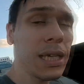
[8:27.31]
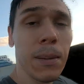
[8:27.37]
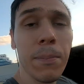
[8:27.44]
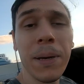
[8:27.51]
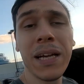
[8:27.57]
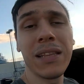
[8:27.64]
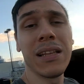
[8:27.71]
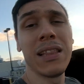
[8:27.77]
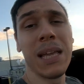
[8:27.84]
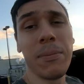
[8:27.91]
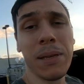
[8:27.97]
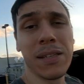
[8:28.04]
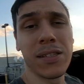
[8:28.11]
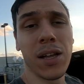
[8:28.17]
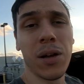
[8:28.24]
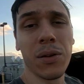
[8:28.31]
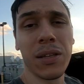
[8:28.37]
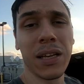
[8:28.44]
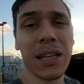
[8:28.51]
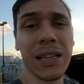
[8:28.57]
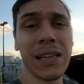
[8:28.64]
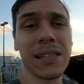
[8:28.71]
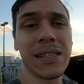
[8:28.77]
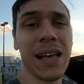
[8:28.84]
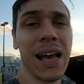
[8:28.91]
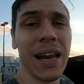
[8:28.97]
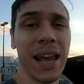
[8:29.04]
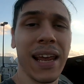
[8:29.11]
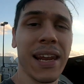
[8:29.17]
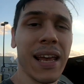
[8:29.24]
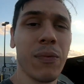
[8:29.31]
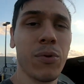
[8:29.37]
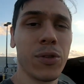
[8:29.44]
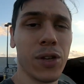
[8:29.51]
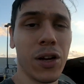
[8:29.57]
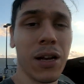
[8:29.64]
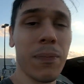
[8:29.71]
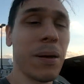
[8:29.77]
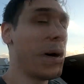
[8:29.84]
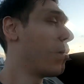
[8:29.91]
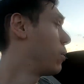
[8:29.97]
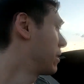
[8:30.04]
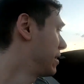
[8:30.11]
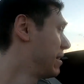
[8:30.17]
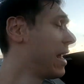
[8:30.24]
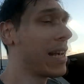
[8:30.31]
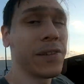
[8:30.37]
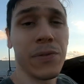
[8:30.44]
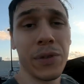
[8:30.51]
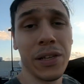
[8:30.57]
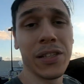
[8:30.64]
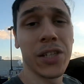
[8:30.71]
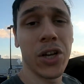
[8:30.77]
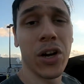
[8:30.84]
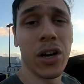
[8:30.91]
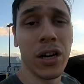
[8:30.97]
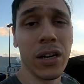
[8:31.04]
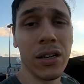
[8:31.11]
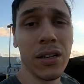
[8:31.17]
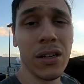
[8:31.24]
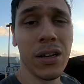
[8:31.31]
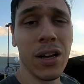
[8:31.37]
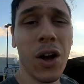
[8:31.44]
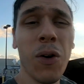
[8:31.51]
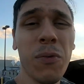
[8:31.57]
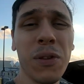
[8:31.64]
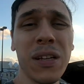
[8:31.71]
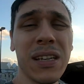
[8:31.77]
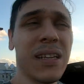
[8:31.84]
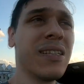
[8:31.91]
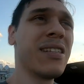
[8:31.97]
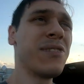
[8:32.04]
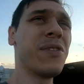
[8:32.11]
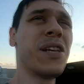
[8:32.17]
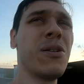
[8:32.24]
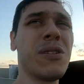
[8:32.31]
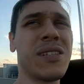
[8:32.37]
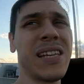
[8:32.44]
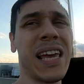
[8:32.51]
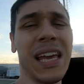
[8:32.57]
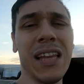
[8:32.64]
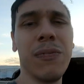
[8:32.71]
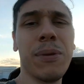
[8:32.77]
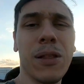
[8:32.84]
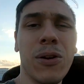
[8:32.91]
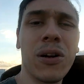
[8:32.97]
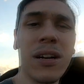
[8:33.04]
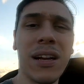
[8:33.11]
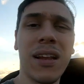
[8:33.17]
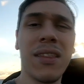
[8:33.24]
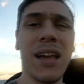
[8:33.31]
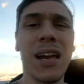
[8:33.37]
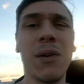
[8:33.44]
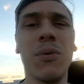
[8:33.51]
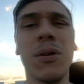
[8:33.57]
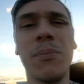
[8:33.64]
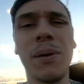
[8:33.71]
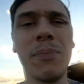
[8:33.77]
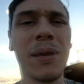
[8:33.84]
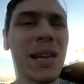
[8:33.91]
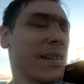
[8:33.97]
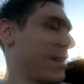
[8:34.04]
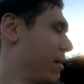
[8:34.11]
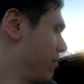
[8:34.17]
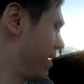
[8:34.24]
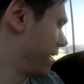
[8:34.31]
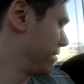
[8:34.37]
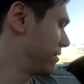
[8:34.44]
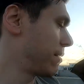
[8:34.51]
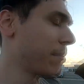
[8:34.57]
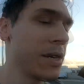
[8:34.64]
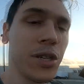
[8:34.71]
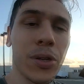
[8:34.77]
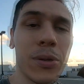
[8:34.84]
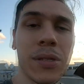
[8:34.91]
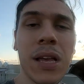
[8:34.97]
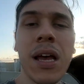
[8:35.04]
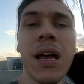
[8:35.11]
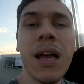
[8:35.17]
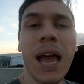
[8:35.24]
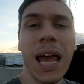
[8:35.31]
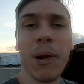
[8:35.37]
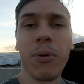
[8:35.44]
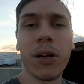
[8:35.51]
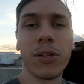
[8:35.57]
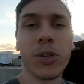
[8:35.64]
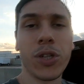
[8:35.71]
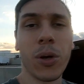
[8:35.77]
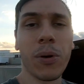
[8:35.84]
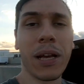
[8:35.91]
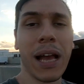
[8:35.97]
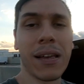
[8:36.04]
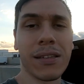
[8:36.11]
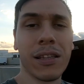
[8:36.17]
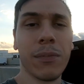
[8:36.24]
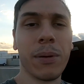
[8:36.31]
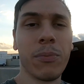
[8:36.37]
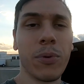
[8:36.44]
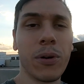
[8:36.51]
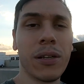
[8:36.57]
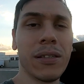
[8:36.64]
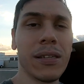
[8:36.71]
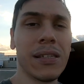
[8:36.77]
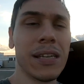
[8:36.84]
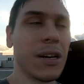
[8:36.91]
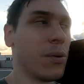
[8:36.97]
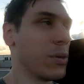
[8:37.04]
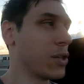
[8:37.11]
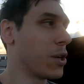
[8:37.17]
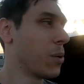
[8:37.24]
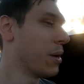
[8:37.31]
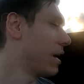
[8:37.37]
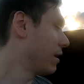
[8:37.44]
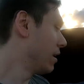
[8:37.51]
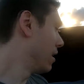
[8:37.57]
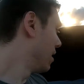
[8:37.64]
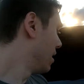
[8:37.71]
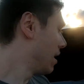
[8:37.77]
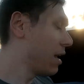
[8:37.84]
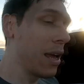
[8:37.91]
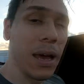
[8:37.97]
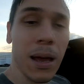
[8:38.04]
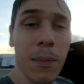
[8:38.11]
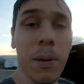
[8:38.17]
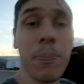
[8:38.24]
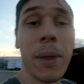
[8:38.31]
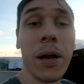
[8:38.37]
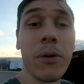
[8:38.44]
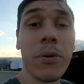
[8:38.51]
but let me install the clean side and then we'll talk about what's next for this car. Hopefully this video is taking a little bit longer than I thought it would be because I ran into some issues and I wanted to show you guys a little bit more in detail what's going on, but bear